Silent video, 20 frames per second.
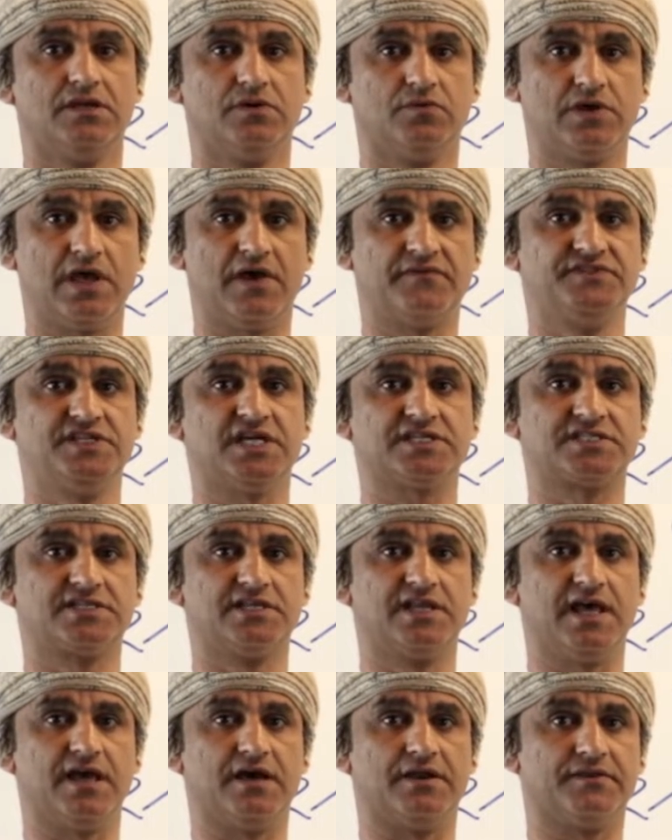We have just
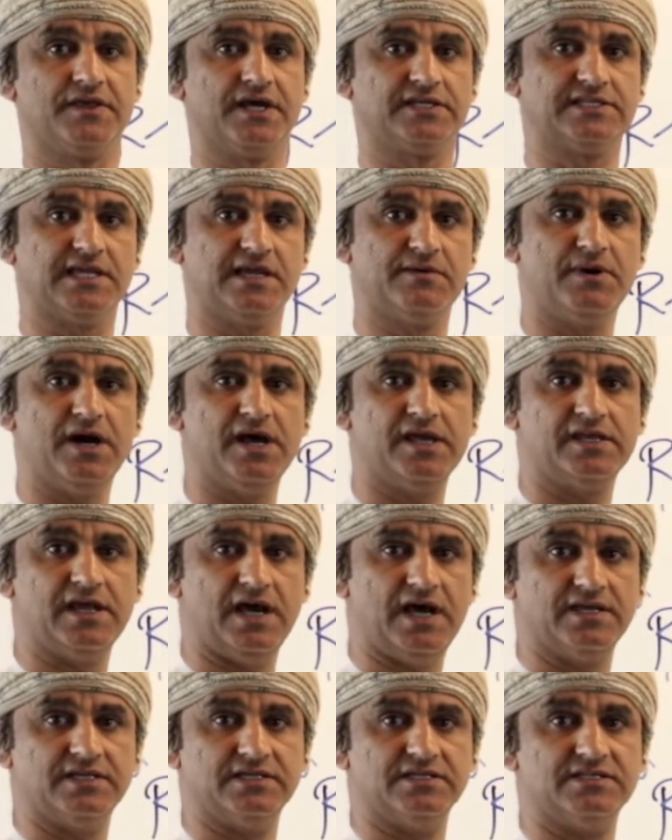learned that amide
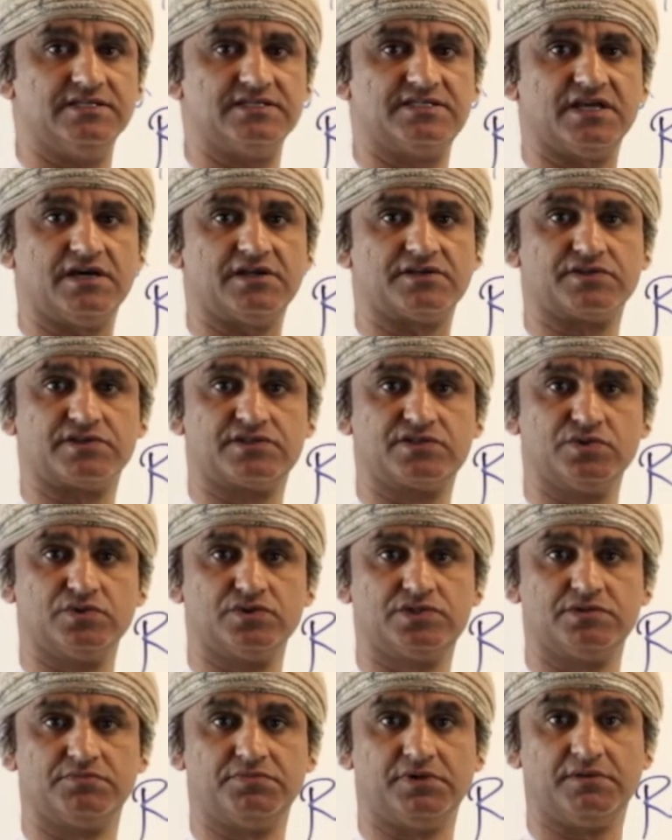ions are the
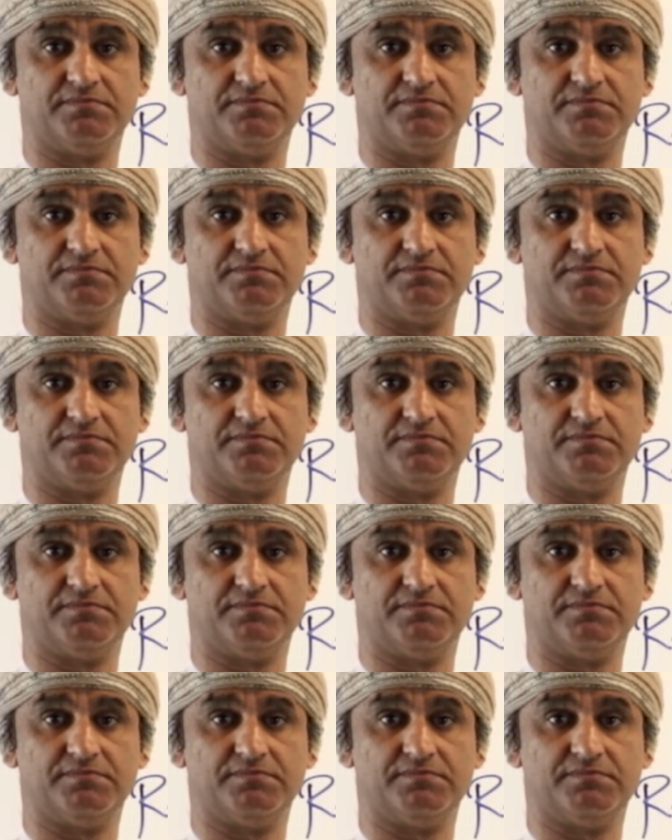suitable